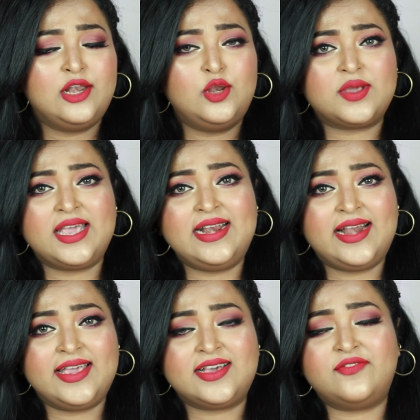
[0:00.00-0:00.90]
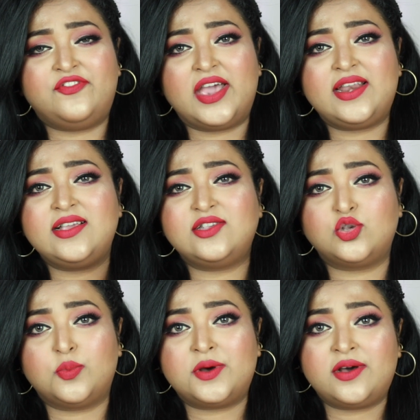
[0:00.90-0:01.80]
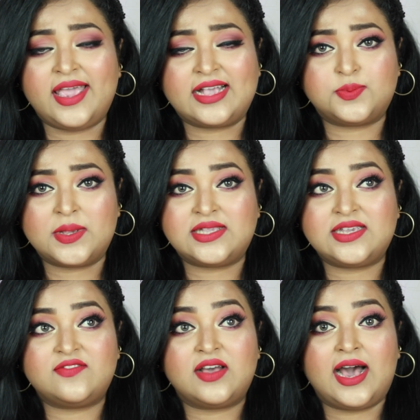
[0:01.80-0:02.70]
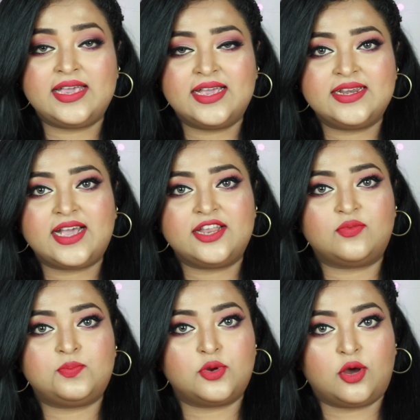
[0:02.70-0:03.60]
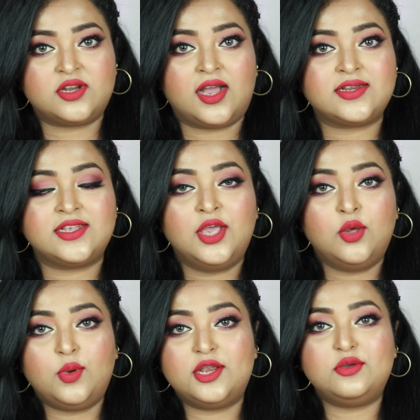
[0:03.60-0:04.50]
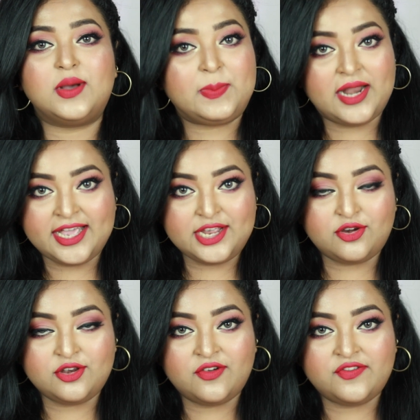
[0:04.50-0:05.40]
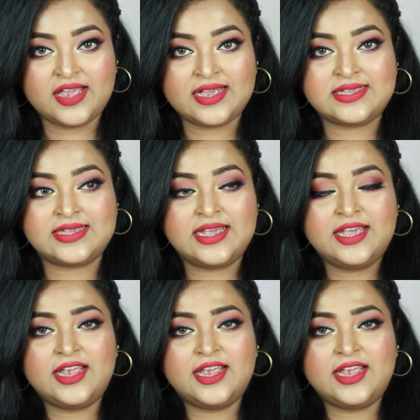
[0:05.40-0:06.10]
looking like a very super expensive high-end kind of product when you apply it on your face.